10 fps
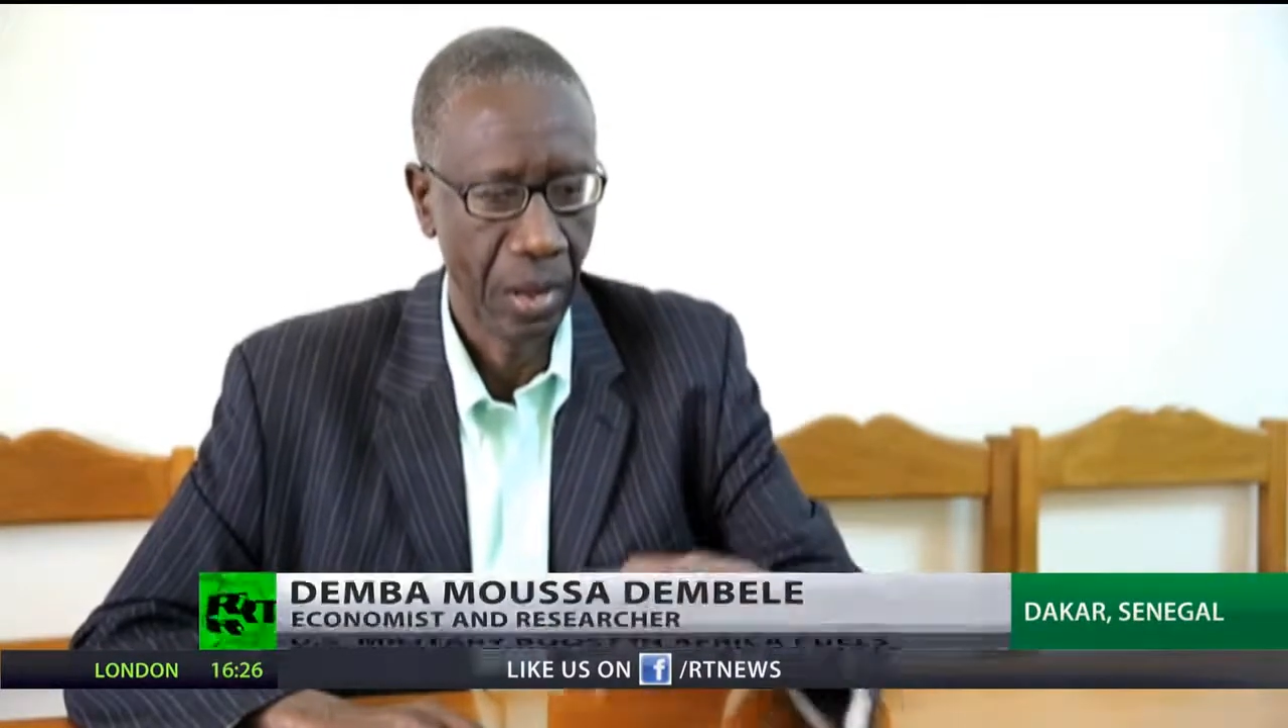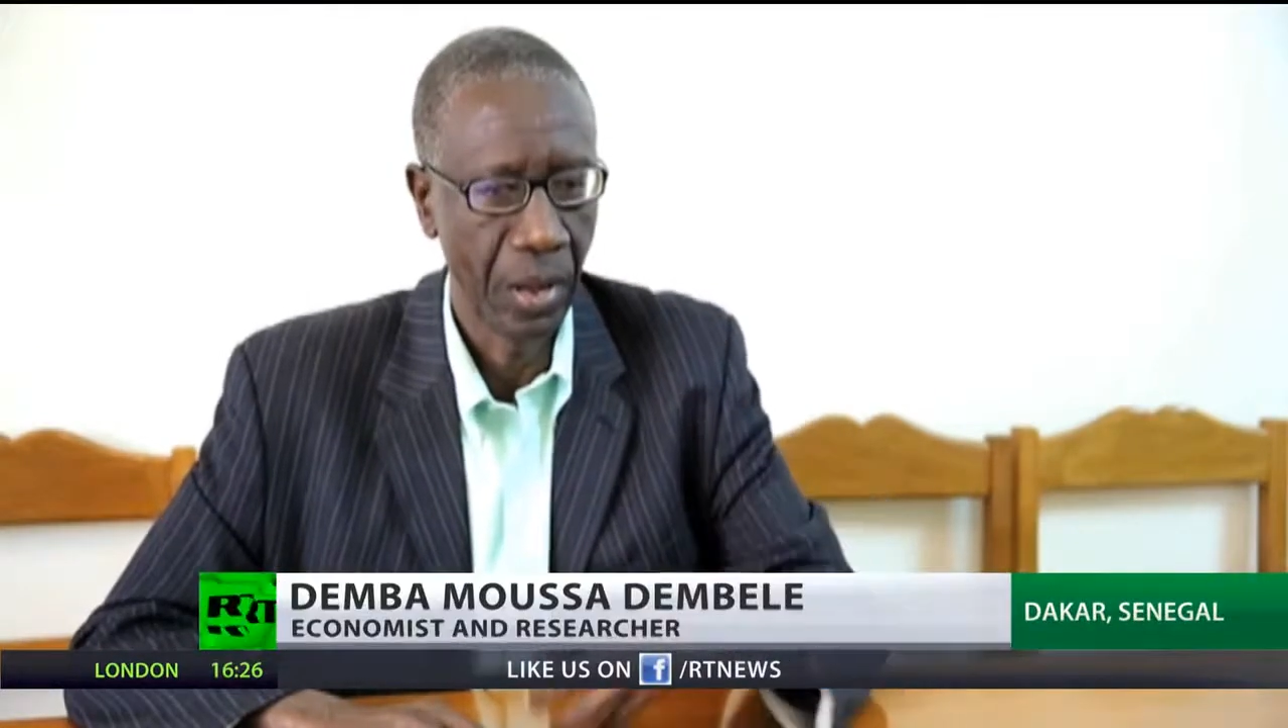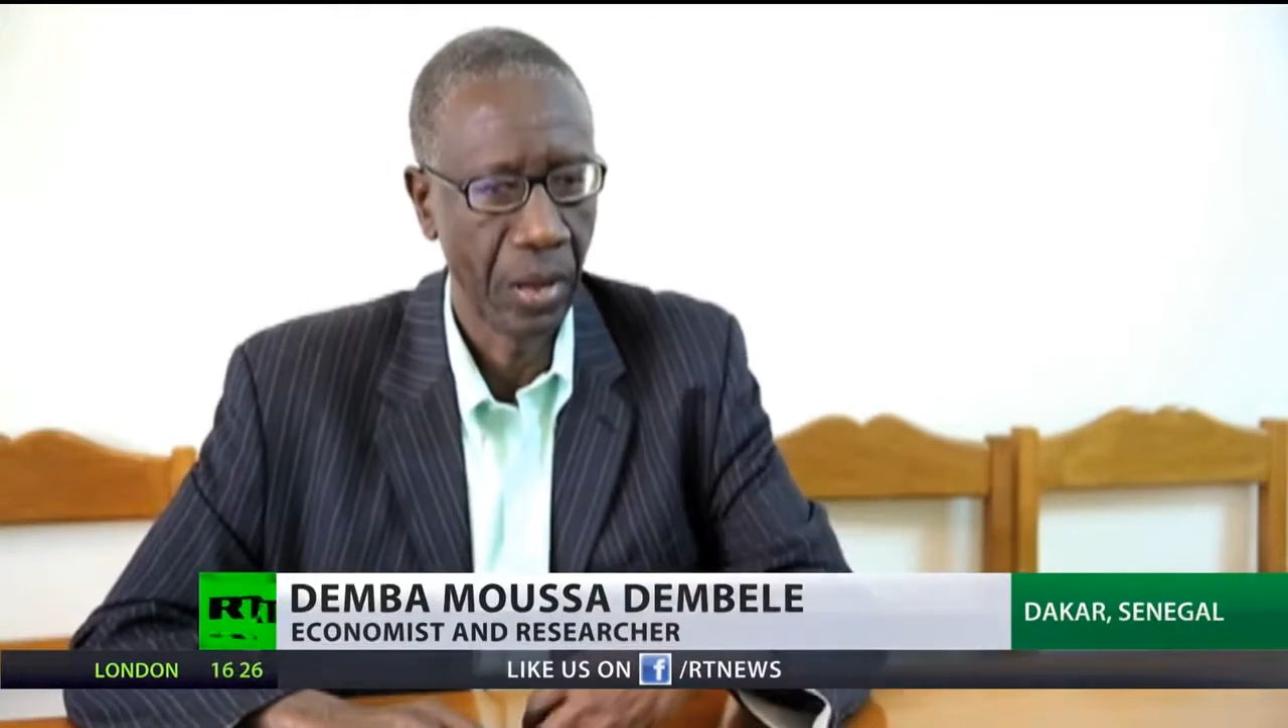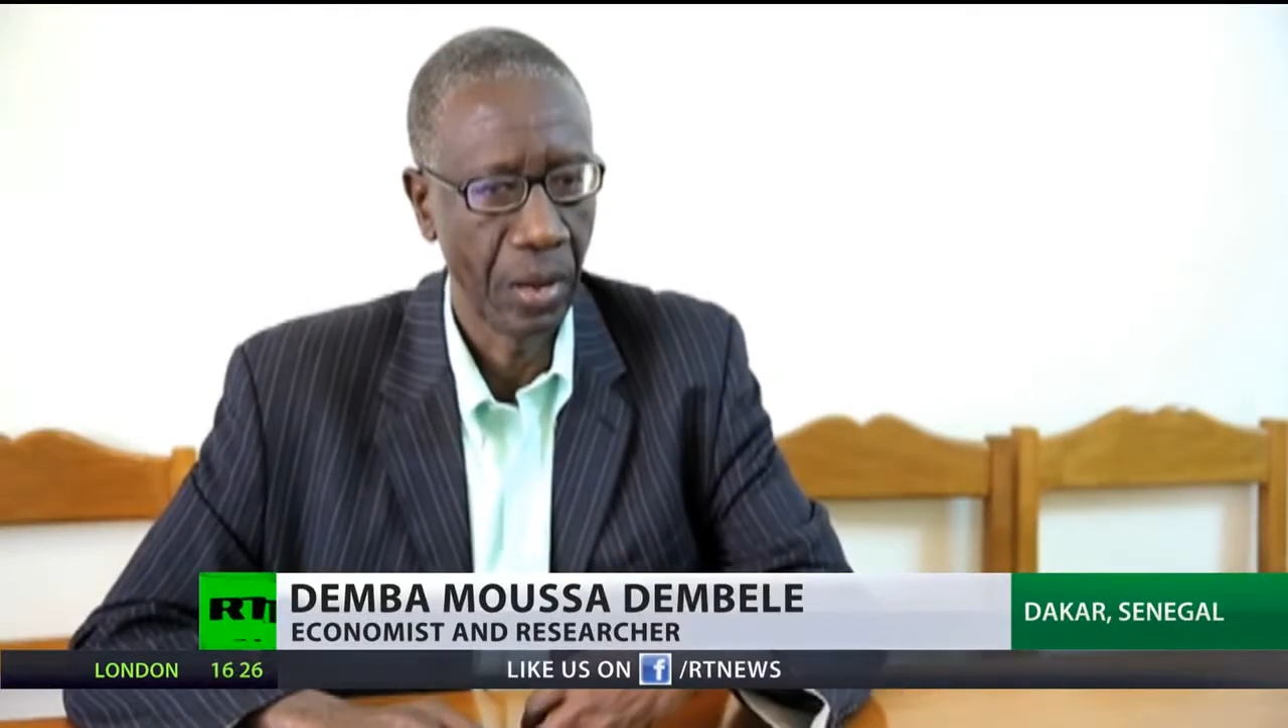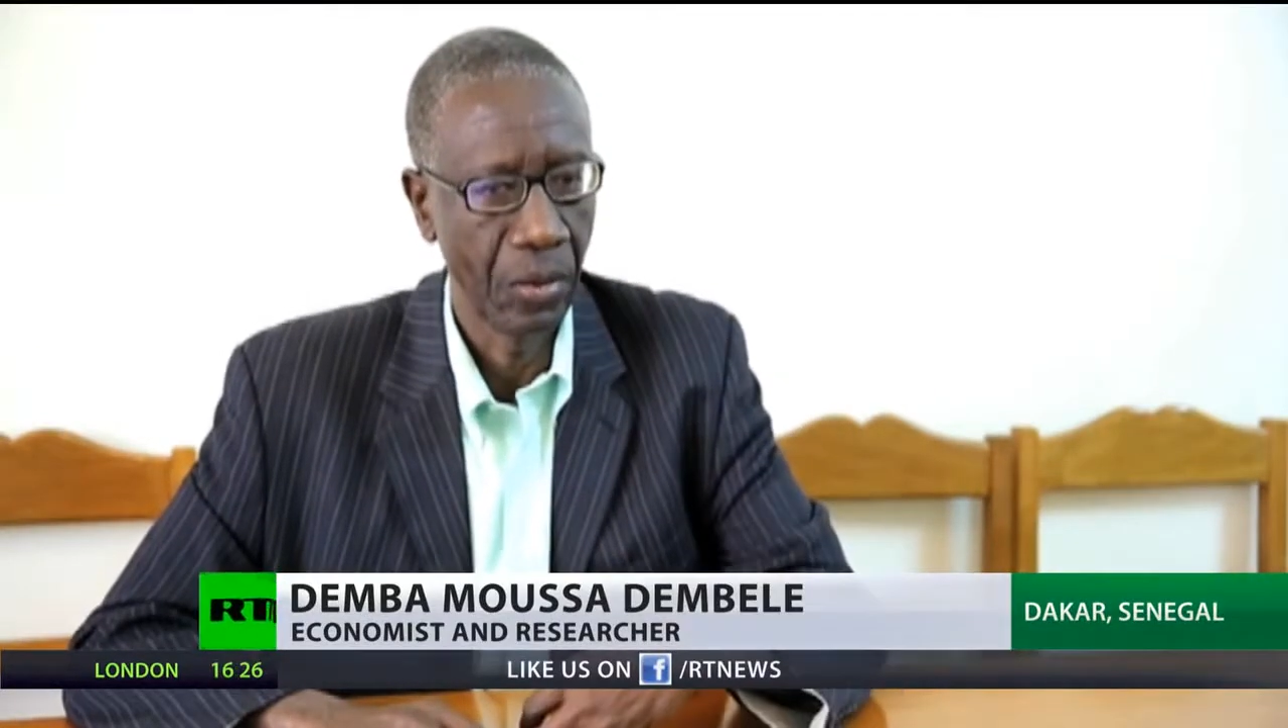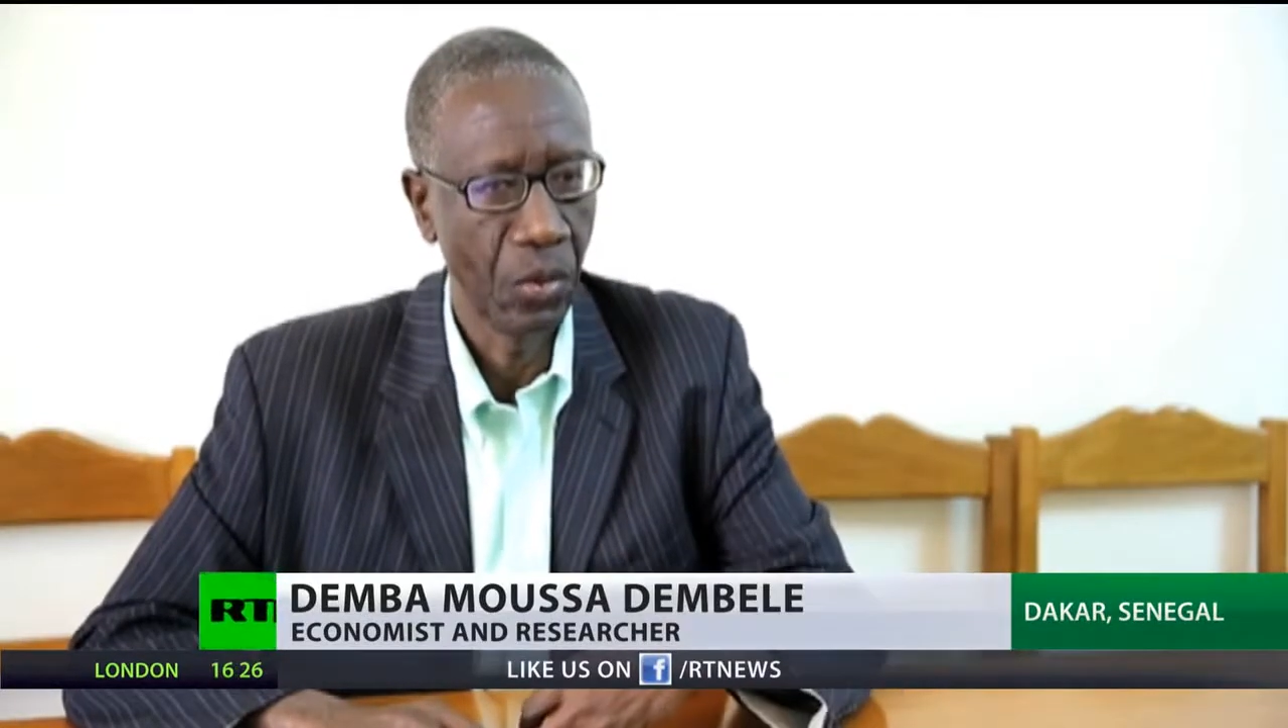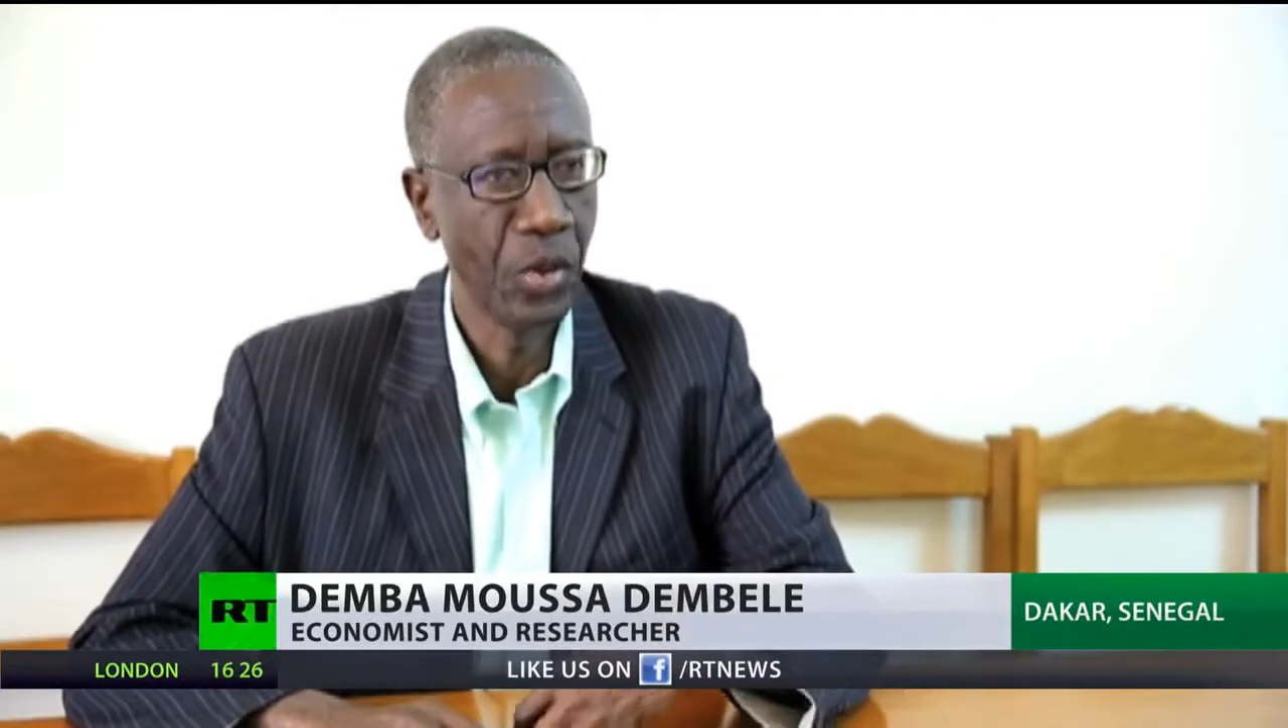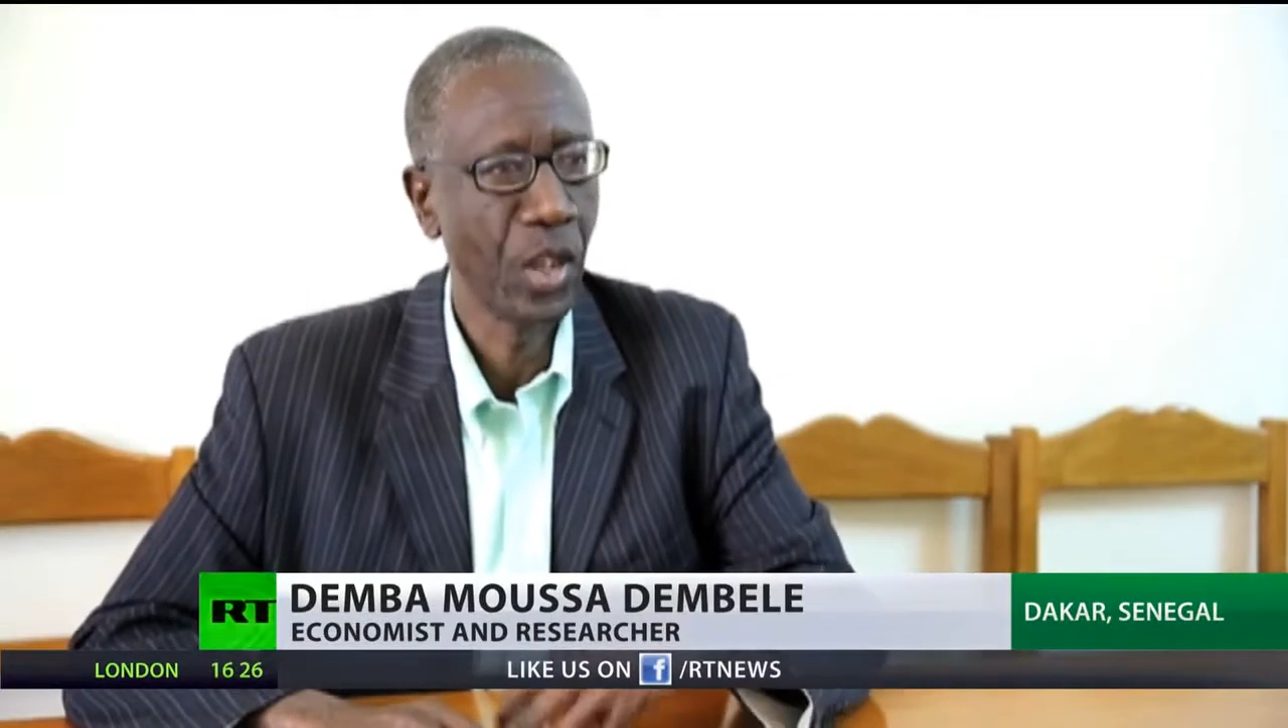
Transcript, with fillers: terrorism in